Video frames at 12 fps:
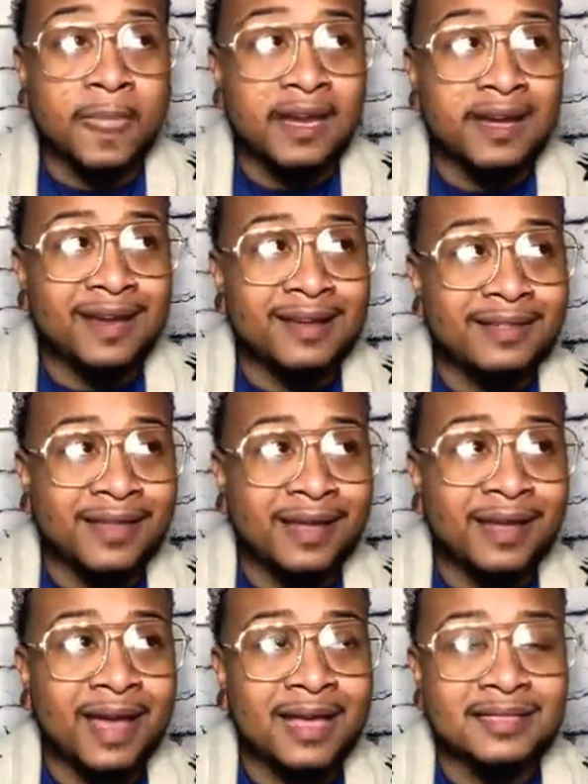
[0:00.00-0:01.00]

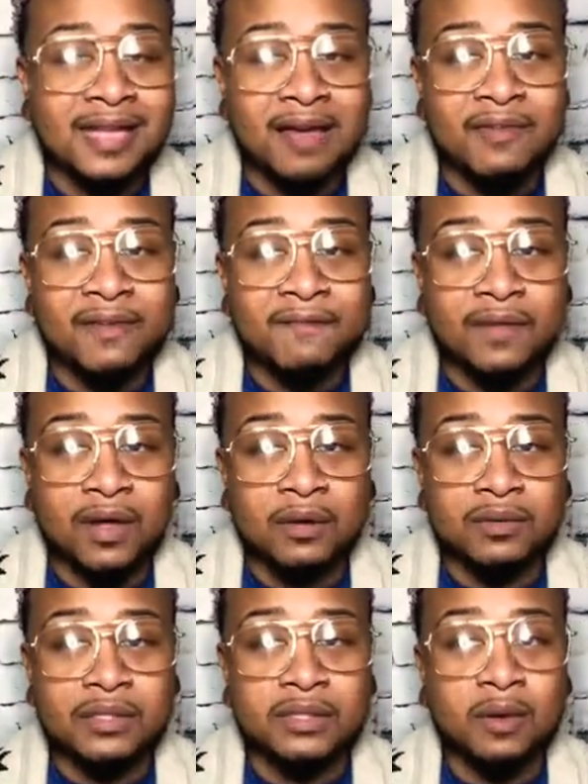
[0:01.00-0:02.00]
Nothing has ever
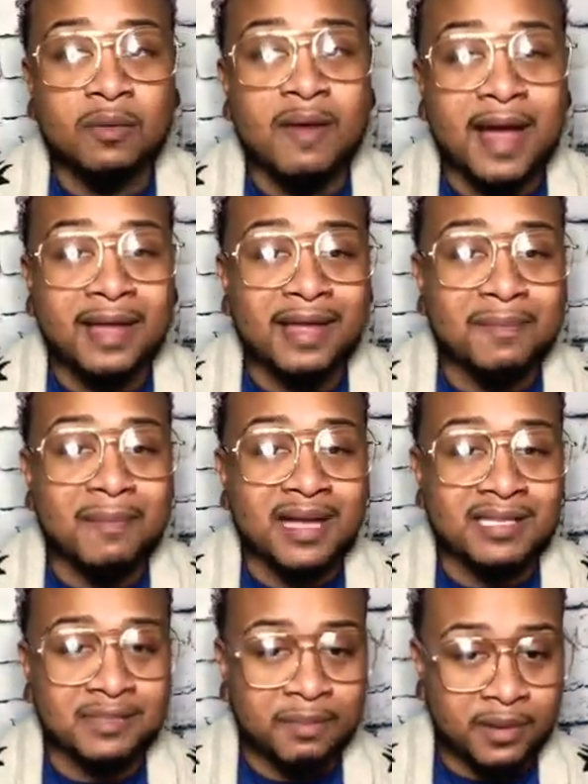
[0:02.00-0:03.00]
felt so right in my
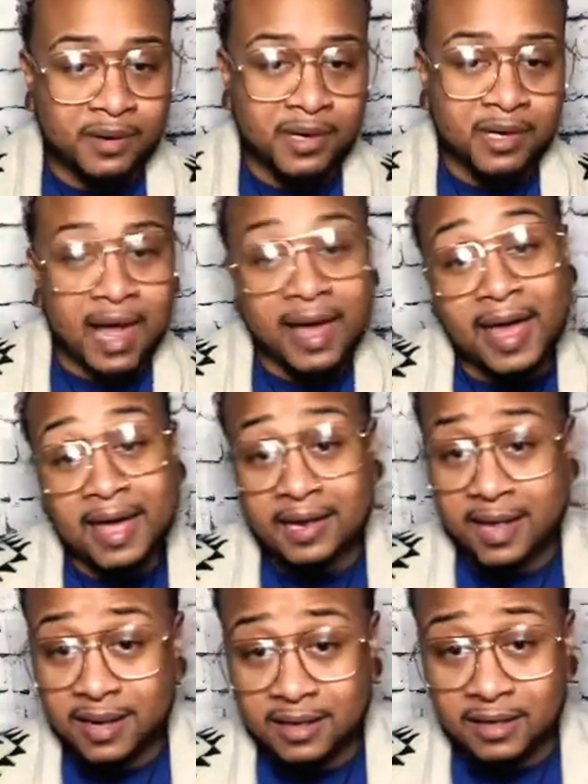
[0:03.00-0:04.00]
spirit like
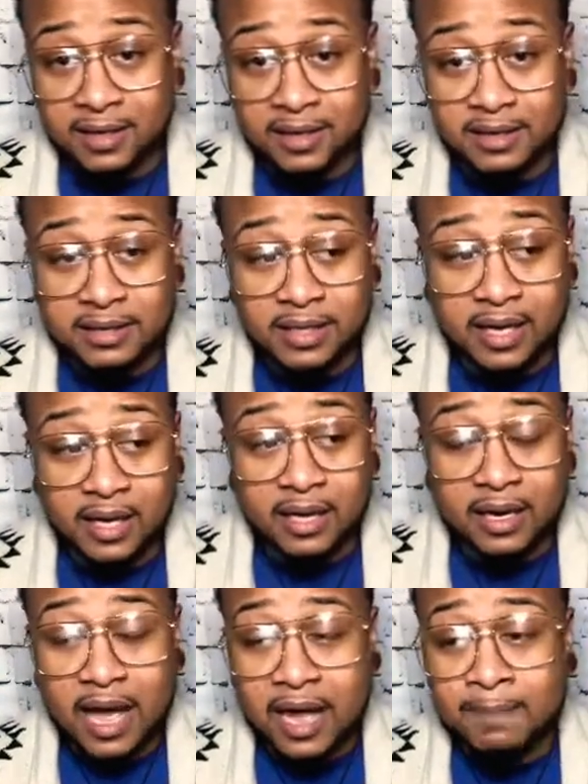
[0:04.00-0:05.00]
Atlanta does.
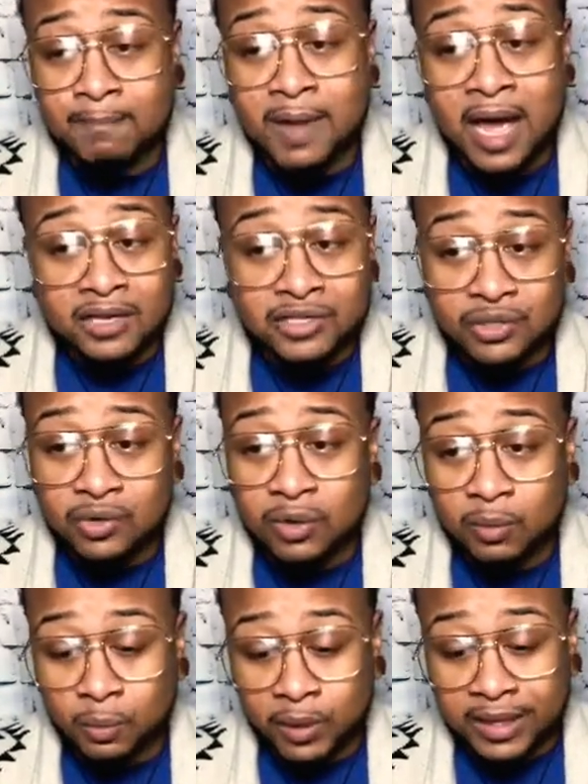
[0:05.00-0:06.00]
And I'm not
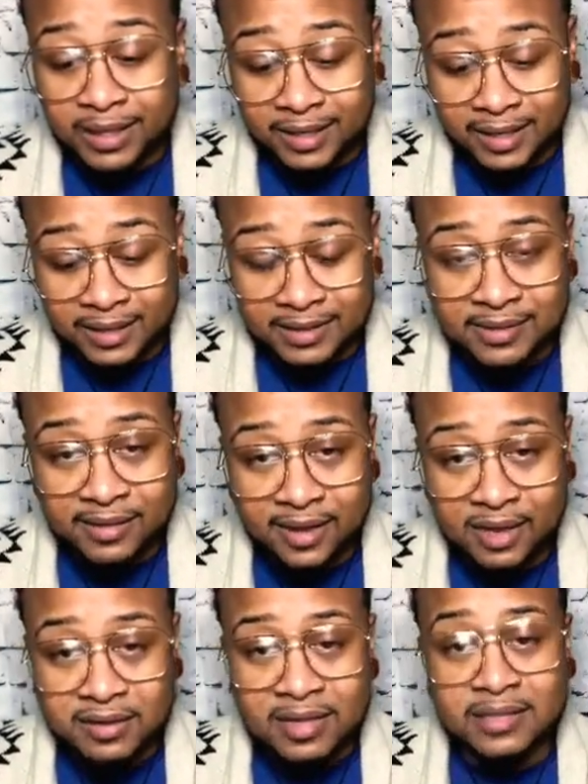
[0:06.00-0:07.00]
sure what it is
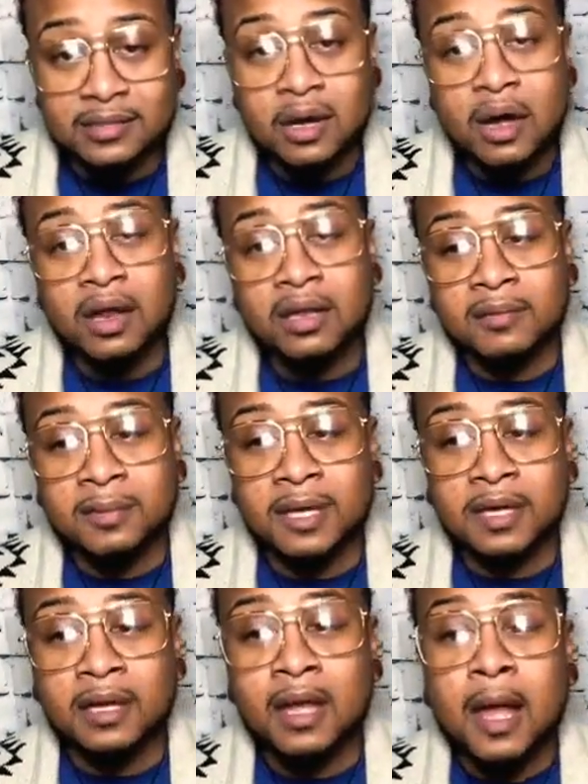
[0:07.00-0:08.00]
there that's calling
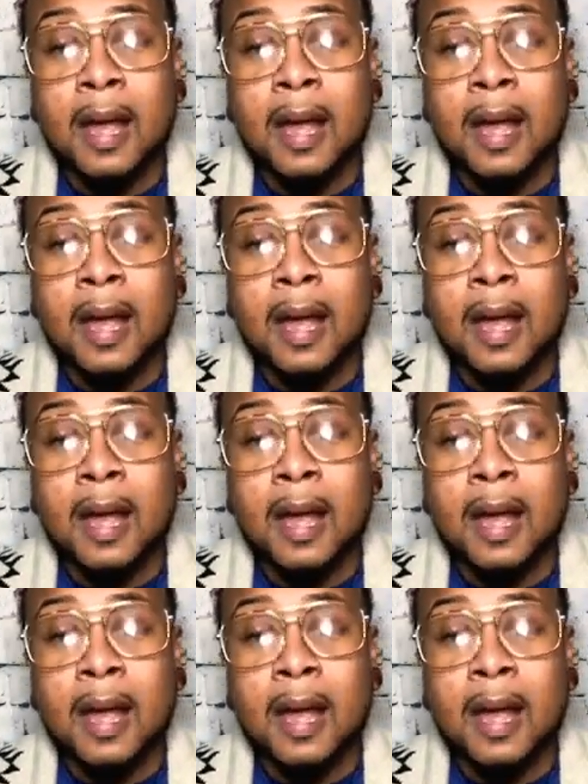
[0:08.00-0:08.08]
me,